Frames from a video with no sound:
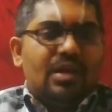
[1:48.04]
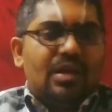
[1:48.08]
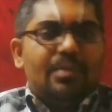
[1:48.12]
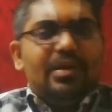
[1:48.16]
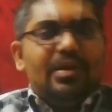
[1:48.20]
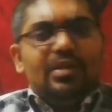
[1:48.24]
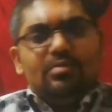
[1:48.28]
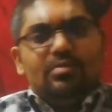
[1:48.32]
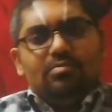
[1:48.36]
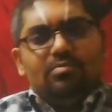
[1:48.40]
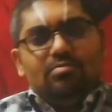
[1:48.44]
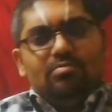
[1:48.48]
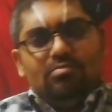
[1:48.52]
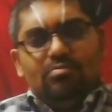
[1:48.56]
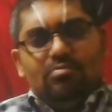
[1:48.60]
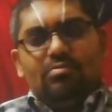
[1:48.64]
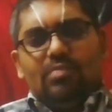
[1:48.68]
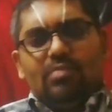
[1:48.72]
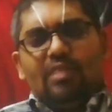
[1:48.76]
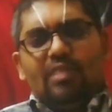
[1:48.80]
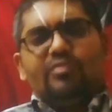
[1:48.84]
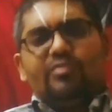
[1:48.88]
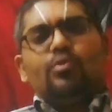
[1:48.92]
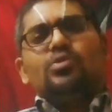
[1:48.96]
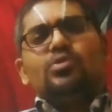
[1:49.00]
I mean, of
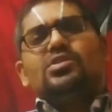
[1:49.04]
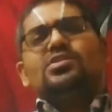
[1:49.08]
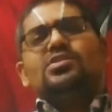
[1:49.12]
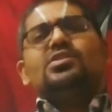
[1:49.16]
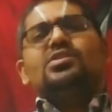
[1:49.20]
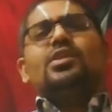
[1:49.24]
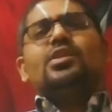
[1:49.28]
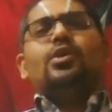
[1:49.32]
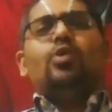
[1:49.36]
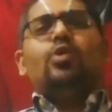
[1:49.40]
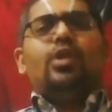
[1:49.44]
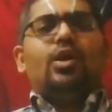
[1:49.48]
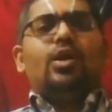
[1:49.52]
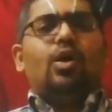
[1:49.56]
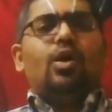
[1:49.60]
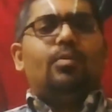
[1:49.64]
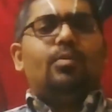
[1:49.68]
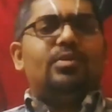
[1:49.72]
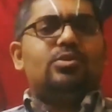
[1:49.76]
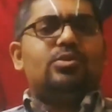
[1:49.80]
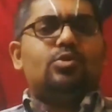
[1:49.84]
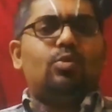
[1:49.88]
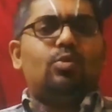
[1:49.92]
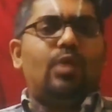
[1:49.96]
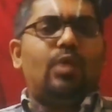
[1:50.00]
course it's a secular
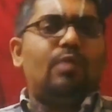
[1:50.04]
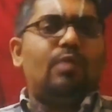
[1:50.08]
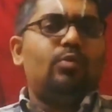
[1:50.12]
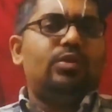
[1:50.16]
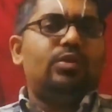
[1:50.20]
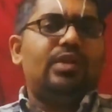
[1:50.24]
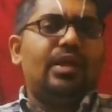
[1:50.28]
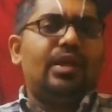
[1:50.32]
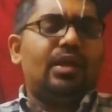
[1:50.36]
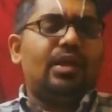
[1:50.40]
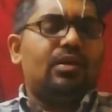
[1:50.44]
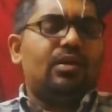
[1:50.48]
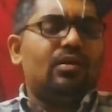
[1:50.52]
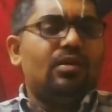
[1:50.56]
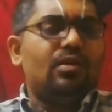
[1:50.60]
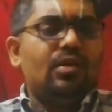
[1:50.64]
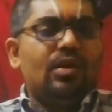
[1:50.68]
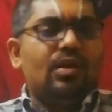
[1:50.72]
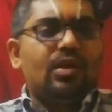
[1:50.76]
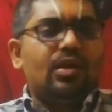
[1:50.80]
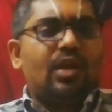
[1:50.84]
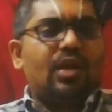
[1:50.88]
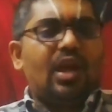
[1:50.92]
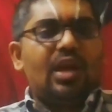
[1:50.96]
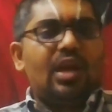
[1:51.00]
government, so why would they
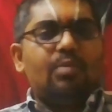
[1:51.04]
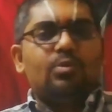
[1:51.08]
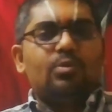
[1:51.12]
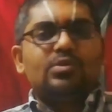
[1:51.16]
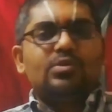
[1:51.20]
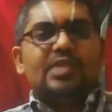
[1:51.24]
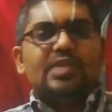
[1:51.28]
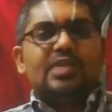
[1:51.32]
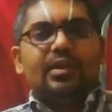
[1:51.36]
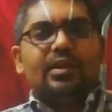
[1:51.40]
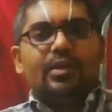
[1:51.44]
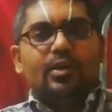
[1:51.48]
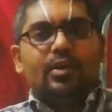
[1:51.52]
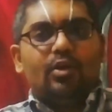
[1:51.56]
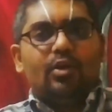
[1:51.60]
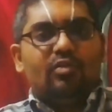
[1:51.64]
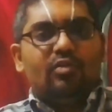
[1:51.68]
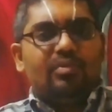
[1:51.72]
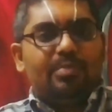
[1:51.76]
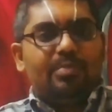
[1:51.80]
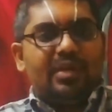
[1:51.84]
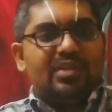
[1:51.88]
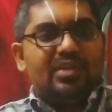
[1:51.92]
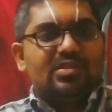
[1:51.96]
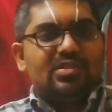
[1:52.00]
care about sanctity
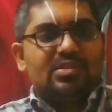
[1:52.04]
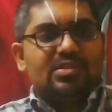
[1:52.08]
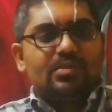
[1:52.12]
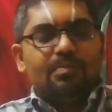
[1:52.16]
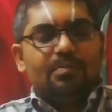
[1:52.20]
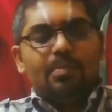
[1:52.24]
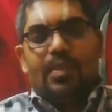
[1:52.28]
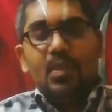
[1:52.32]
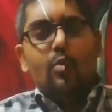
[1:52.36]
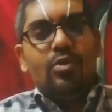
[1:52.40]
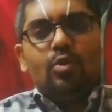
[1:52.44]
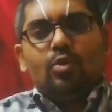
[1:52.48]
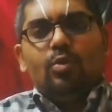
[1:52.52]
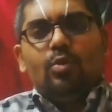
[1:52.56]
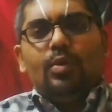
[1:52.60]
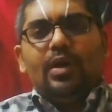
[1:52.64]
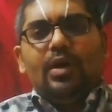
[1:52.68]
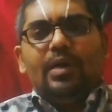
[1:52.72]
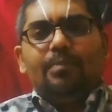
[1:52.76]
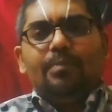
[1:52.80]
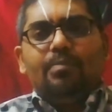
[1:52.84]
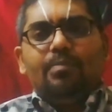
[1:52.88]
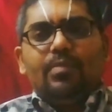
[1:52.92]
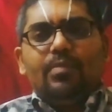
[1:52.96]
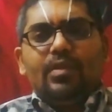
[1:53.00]
of a place?
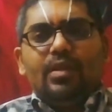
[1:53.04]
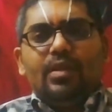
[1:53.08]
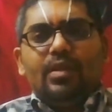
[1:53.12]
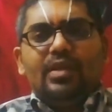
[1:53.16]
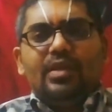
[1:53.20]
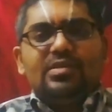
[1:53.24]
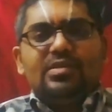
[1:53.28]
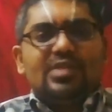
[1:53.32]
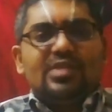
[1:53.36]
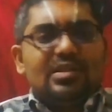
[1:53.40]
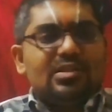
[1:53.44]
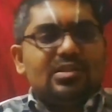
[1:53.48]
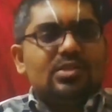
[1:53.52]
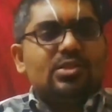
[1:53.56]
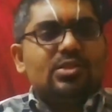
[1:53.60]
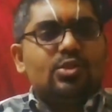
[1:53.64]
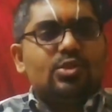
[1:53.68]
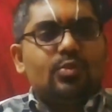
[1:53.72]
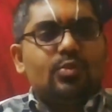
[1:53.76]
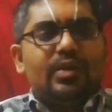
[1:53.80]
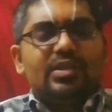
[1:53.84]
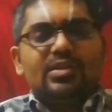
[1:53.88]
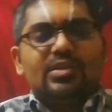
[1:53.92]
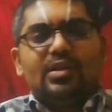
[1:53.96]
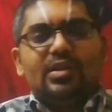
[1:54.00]
So in such a
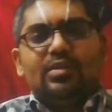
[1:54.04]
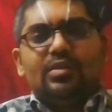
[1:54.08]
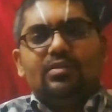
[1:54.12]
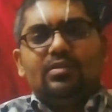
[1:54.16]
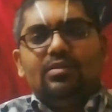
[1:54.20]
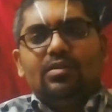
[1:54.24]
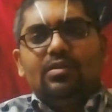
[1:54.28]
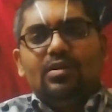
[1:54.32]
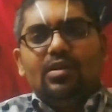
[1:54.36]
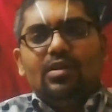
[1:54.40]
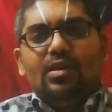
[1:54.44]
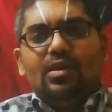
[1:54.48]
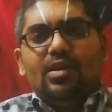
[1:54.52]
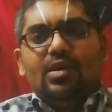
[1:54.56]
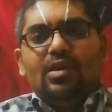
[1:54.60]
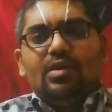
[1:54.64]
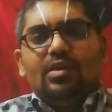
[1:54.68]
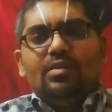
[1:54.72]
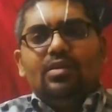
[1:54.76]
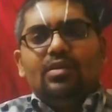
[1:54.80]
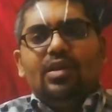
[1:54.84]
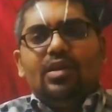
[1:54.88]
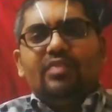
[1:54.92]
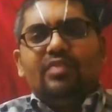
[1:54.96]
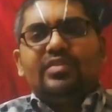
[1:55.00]
situation,
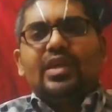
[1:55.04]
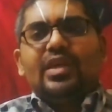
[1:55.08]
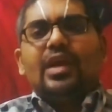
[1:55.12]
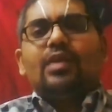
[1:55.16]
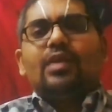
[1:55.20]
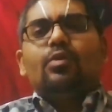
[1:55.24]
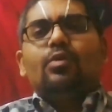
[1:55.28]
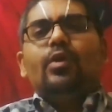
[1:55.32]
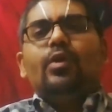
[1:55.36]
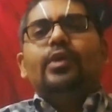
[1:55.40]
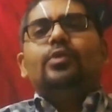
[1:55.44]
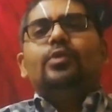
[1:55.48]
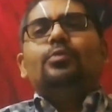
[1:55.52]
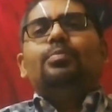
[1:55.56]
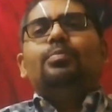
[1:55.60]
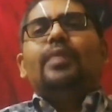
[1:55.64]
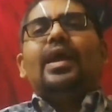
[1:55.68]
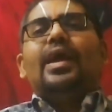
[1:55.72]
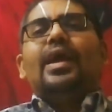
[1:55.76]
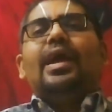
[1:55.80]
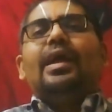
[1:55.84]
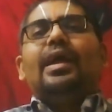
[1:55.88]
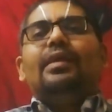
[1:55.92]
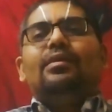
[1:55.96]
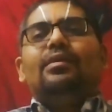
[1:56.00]
if they are going to
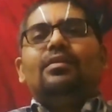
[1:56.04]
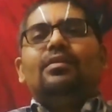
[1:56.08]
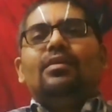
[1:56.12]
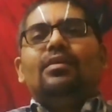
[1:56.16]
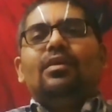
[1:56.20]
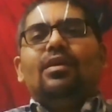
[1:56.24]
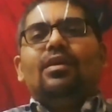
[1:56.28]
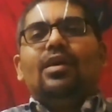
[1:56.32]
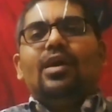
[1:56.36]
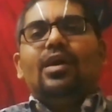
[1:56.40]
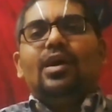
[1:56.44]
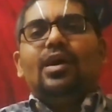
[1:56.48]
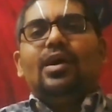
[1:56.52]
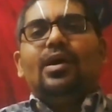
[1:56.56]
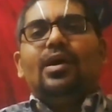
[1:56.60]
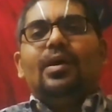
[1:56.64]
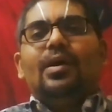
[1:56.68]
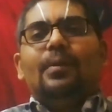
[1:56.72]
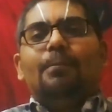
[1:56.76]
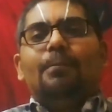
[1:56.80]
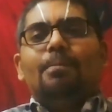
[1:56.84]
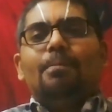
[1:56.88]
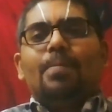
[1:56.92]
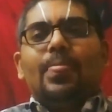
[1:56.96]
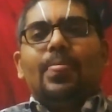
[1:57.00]
plan
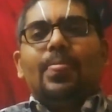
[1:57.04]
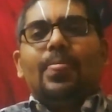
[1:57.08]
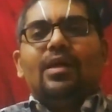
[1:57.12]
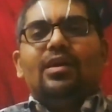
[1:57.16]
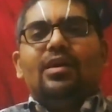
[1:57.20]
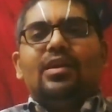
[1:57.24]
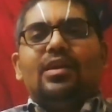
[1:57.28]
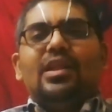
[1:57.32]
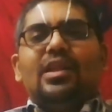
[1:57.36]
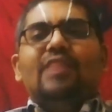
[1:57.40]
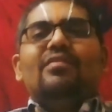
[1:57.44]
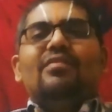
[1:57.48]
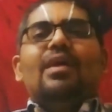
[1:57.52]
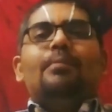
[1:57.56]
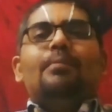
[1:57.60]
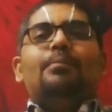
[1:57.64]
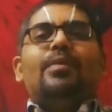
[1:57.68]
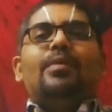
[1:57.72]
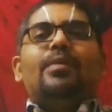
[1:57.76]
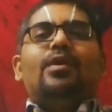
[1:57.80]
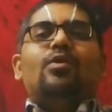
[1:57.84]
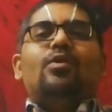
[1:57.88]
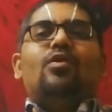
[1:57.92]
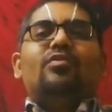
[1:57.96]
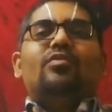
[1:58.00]

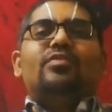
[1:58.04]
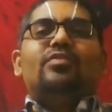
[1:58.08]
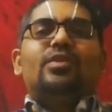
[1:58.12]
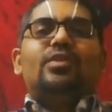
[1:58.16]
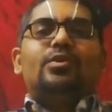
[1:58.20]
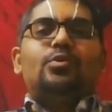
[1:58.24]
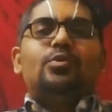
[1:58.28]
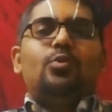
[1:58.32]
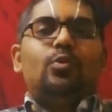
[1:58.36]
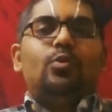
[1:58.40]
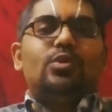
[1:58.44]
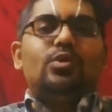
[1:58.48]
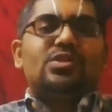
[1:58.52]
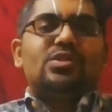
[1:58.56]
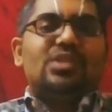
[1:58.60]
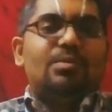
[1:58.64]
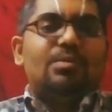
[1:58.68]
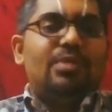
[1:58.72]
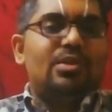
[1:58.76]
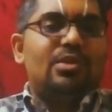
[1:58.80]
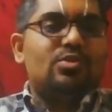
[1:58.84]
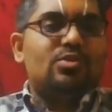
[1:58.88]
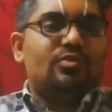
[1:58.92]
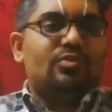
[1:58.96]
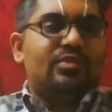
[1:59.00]
revamping of the tourist
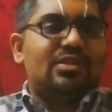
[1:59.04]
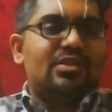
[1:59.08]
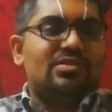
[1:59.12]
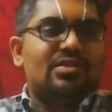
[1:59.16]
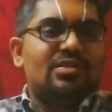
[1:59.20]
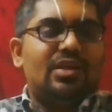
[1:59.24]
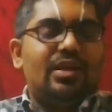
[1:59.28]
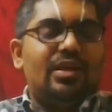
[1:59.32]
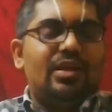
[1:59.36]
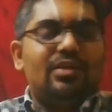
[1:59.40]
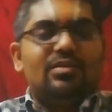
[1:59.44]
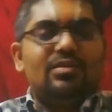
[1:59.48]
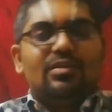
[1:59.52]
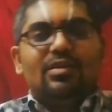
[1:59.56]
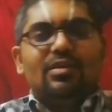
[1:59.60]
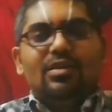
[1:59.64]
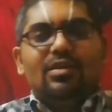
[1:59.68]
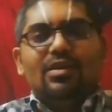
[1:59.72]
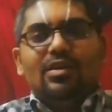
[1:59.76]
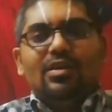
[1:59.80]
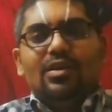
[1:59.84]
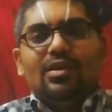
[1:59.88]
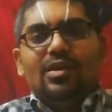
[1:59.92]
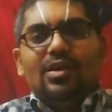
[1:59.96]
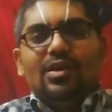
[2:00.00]
image of the state,
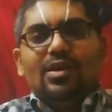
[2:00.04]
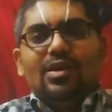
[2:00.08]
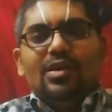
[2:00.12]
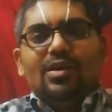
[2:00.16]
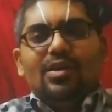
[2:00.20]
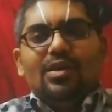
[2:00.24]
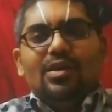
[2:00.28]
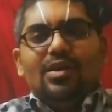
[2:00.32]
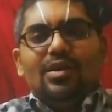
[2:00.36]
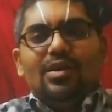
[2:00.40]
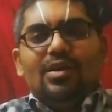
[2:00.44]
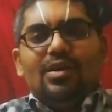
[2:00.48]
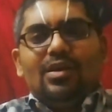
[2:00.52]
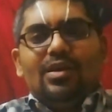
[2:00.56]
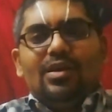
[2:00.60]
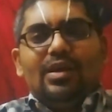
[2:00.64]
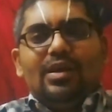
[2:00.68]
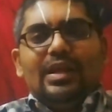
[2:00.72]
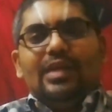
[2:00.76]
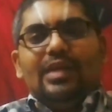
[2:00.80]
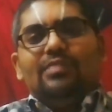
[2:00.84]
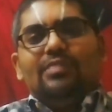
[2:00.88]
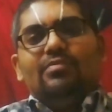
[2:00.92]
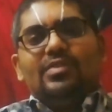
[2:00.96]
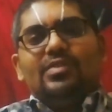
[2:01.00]
and
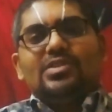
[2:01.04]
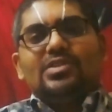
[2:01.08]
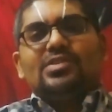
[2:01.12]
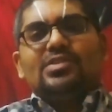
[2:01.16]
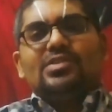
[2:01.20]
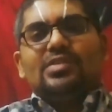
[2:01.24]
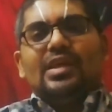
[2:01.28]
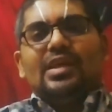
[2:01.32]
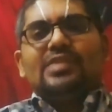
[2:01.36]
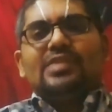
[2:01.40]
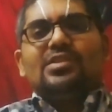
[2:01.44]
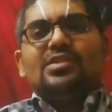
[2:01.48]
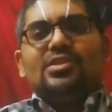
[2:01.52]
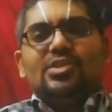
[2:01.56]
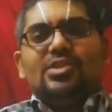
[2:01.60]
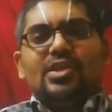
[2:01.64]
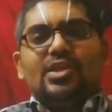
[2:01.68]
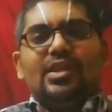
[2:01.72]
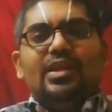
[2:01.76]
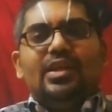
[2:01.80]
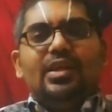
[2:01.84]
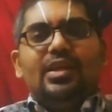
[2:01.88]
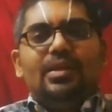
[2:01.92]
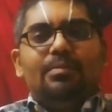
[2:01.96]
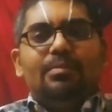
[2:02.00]
which is
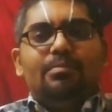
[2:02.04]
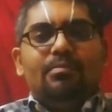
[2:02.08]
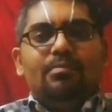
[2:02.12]
essentially